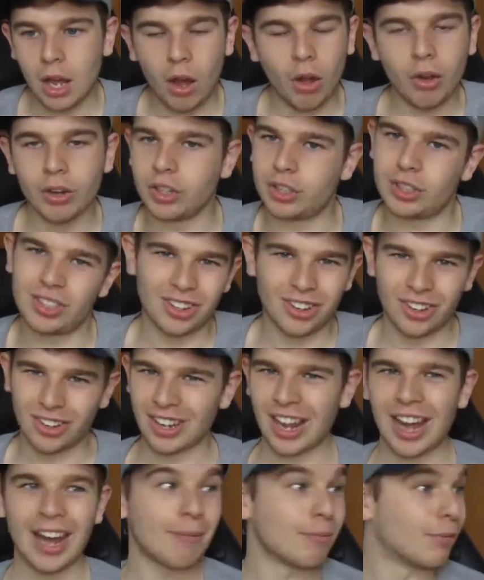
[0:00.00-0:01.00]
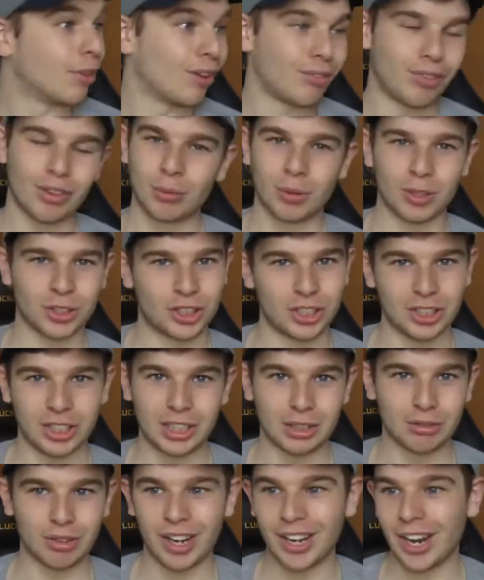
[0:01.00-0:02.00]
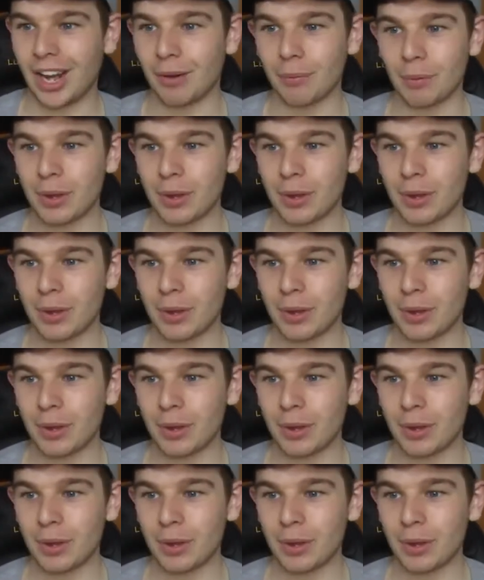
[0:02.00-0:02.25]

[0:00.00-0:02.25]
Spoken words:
honest to God, I'm loving watching Leeds right now.